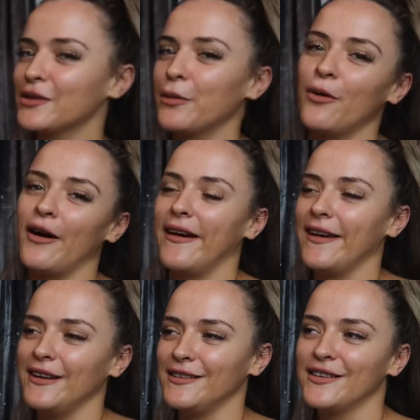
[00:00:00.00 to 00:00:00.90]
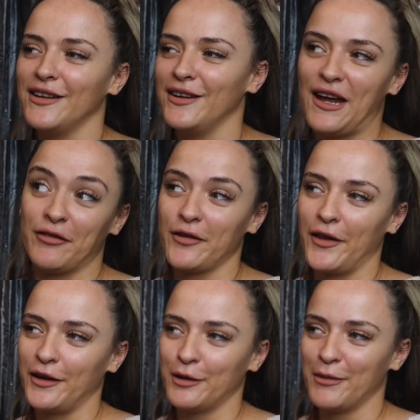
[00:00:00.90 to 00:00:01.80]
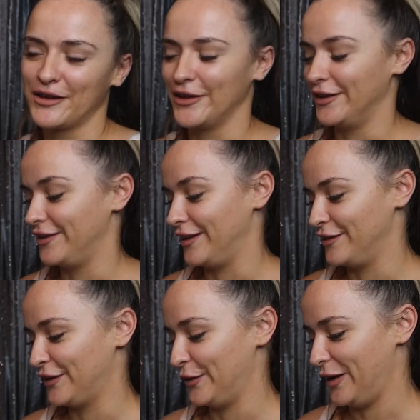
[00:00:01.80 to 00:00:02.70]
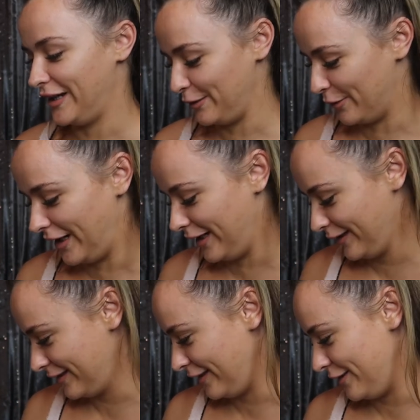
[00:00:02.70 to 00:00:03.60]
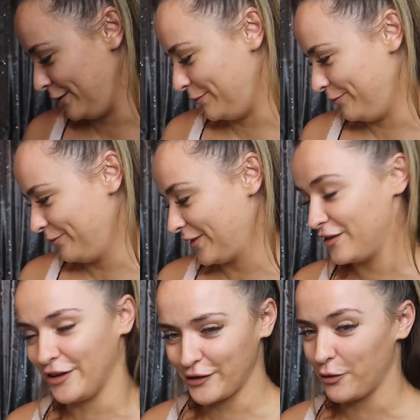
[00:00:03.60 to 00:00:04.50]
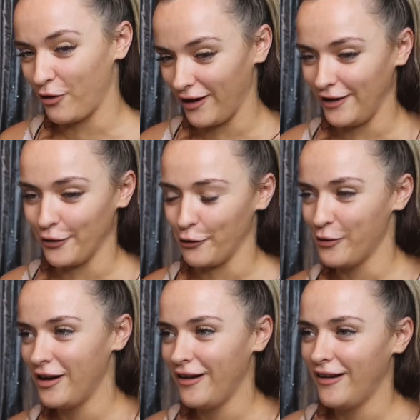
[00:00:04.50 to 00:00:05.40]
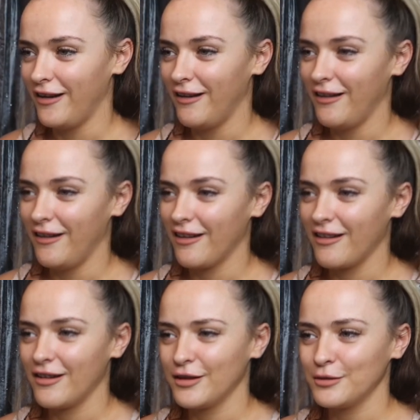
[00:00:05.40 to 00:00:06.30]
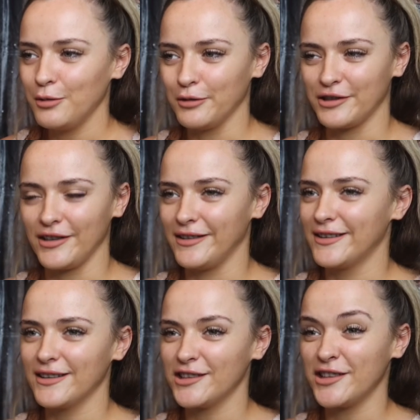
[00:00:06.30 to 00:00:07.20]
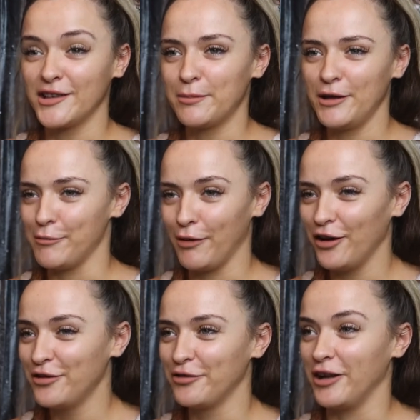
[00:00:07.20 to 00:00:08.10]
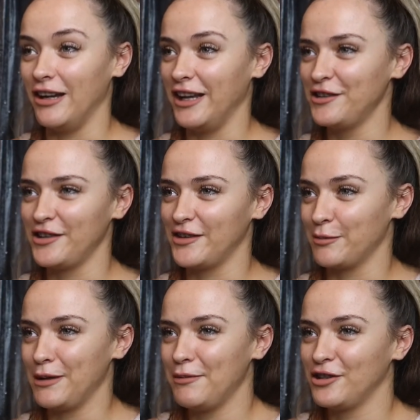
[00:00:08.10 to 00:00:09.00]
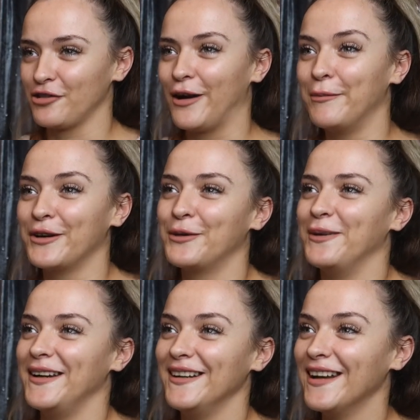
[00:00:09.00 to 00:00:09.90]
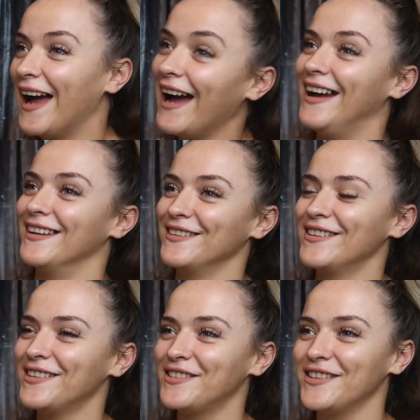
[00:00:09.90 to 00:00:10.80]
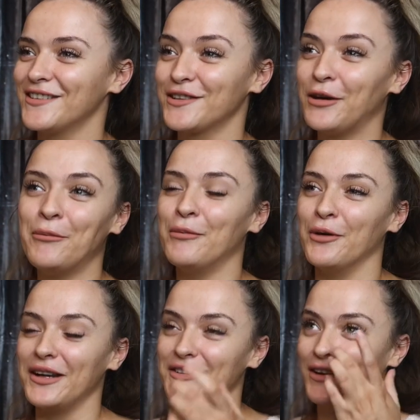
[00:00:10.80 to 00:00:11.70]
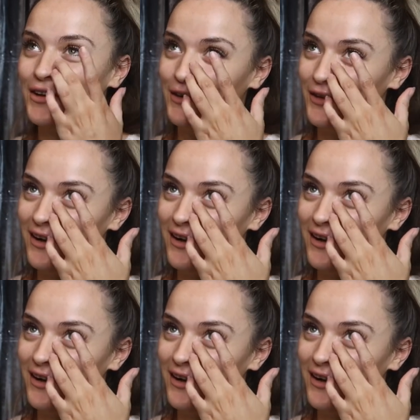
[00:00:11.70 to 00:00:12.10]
quite into everything that my son's into anyway. Um, she's quite a little, oh, she's she's a bit of both really. She's a blimmin' drama queen and she's a tomboy too.